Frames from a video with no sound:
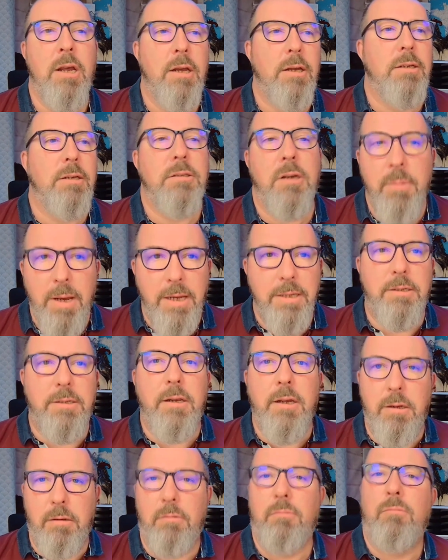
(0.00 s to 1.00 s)
So
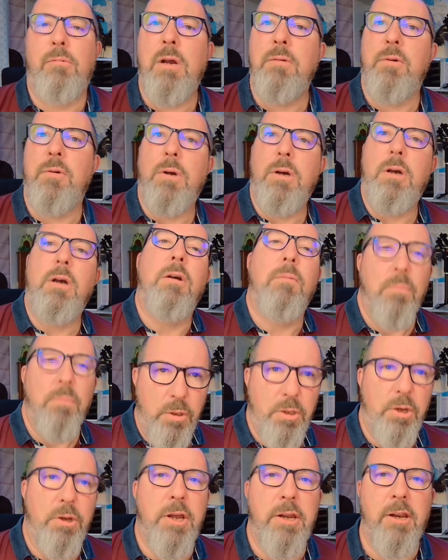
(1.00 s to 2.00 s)
basically, wherever you are,
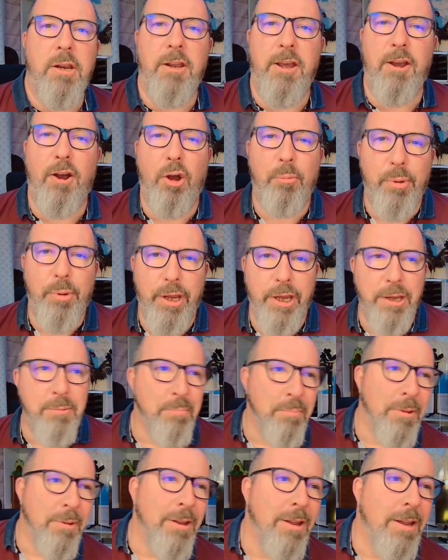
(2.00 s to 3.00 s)
you need an ERP.
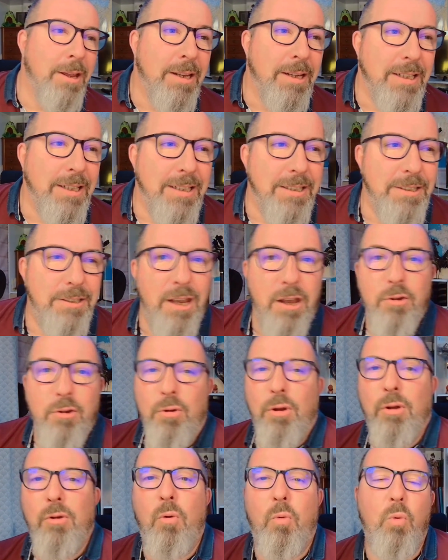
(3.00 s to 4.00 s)
So,
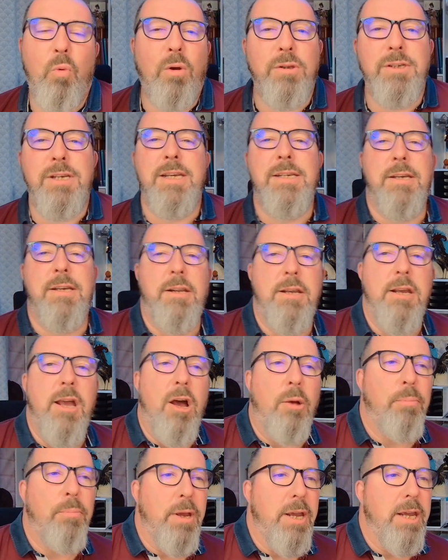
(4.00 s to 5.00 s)
what is an
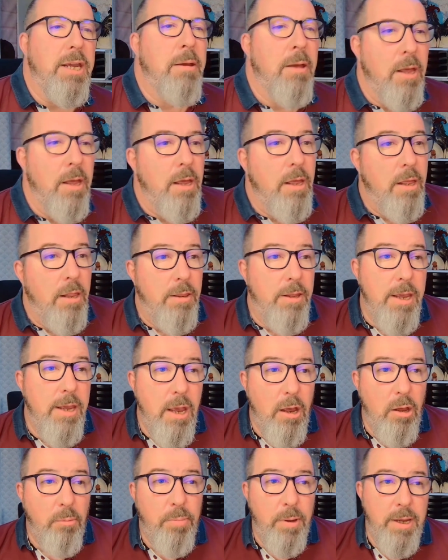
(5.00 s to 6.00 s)
ERP? The
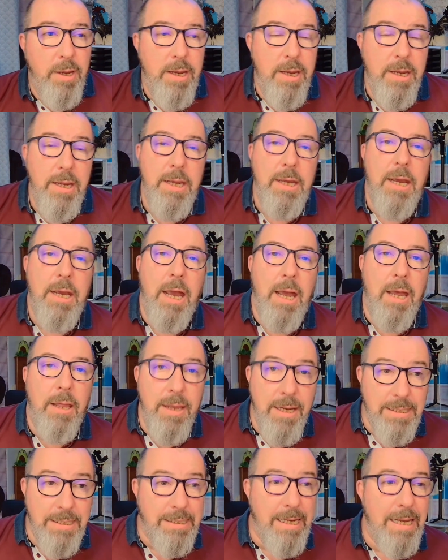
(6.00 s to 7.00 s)
ERP
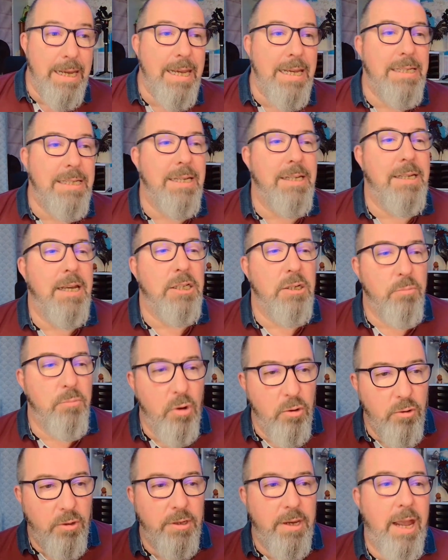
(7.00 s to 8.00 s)
these days is actually
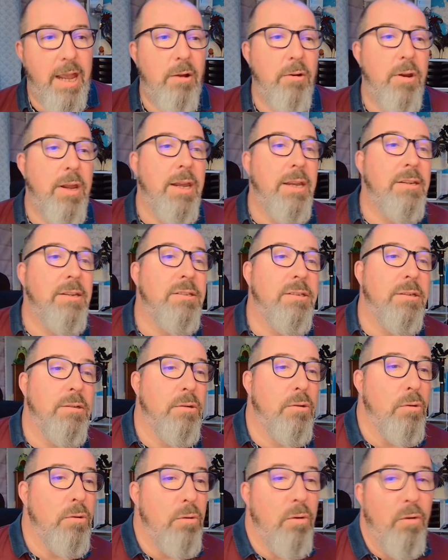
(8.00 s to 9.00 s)
broken down
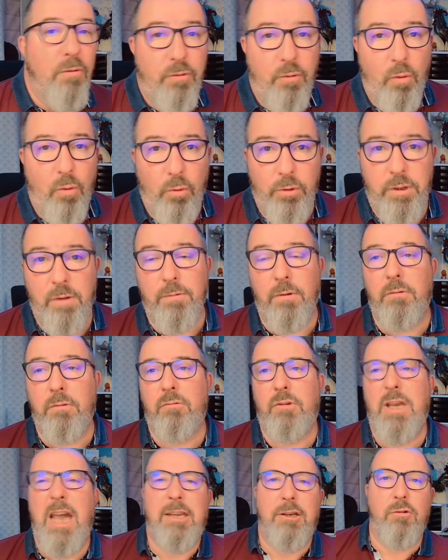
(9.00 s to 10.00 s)
into 4 different
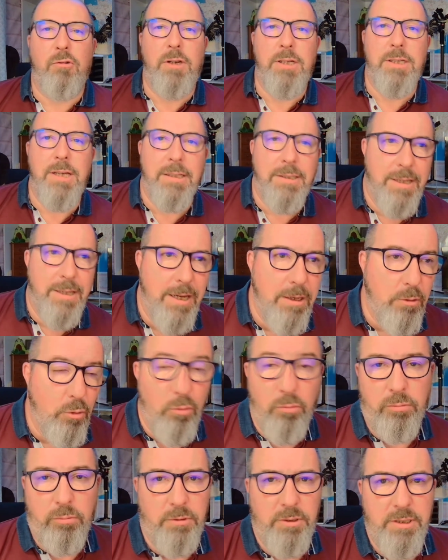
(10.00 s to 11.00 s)
categories, let's say,
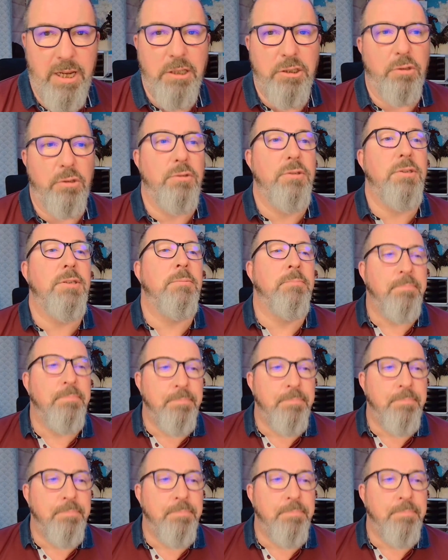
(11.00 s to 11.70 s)
or sections.